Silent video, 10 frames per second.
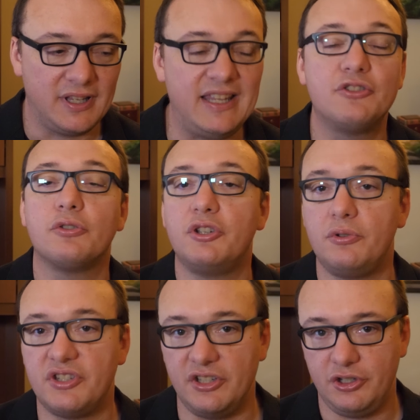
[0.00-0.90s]

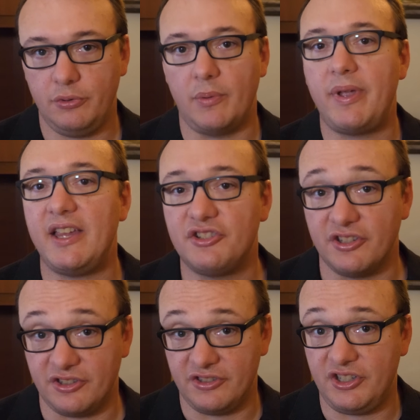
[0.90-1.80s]
introduce into a
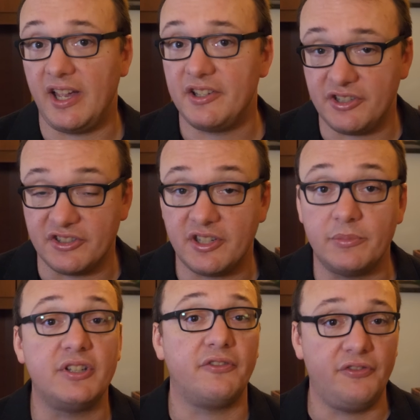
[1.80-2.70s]
patient's GI
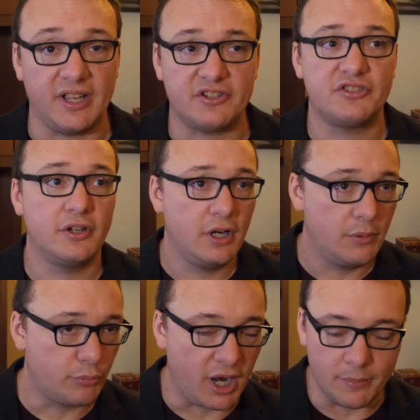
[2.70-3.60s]
system to fix
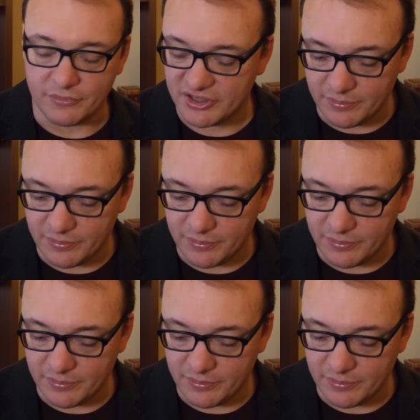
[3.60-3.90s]
problems.